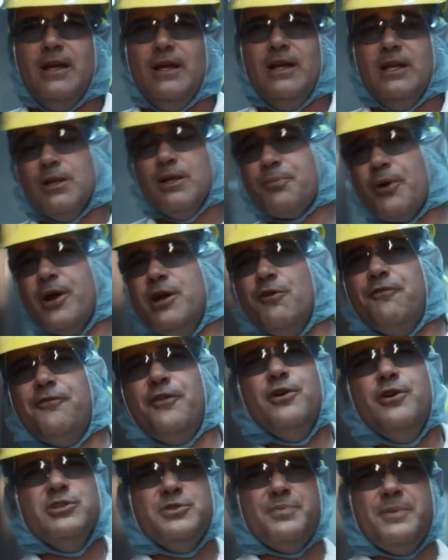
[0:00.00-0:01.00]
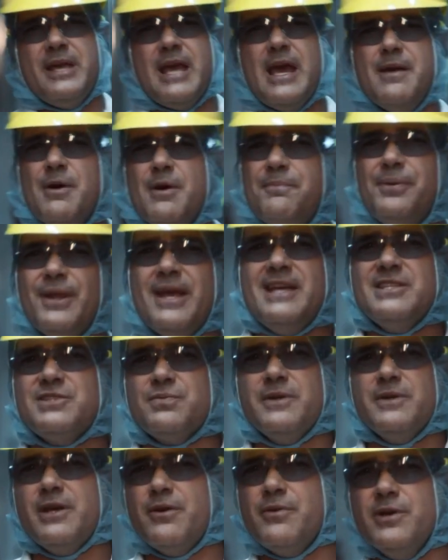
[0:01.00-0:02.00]
Leprino Foods became a
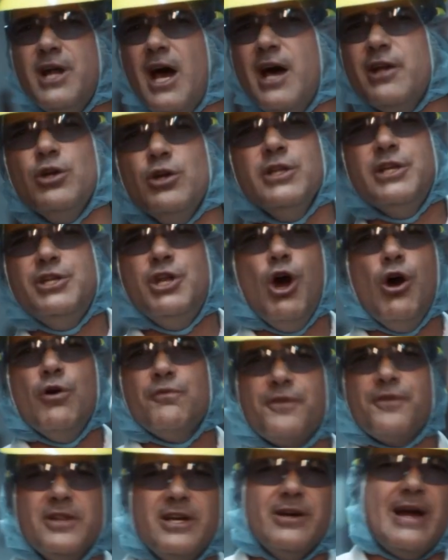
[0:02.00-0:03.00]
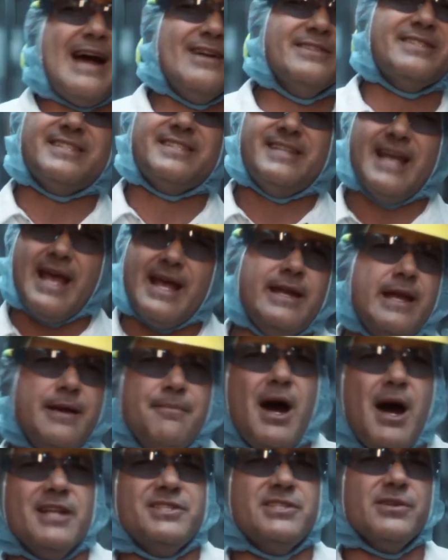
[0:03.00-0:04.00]
place where they were not only known for their
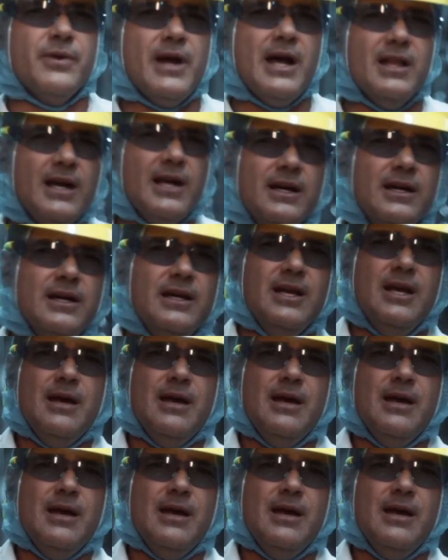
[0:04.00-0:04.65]
outstanding mozzarella,